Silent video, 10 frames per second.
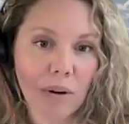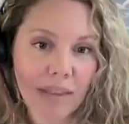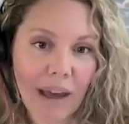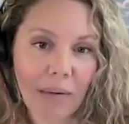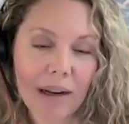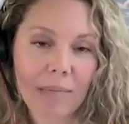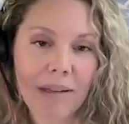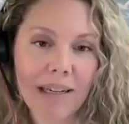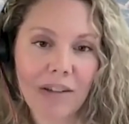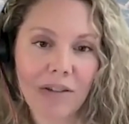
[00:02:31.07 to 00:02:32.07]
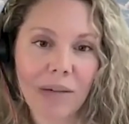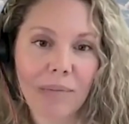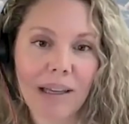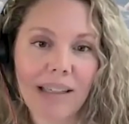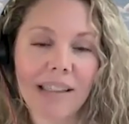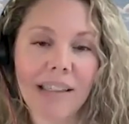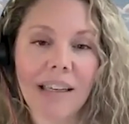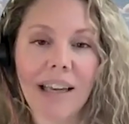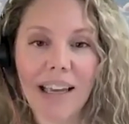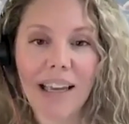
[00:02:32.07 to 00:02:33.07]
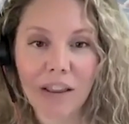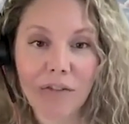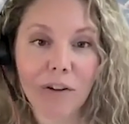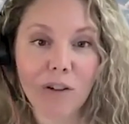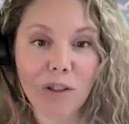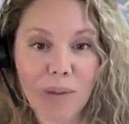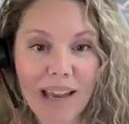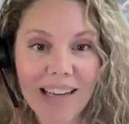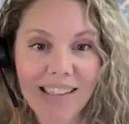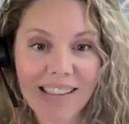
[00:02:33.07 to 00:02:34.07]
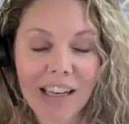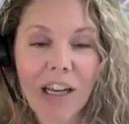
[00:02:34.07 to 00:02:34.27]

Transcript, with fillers: put that recommendation in place in the first place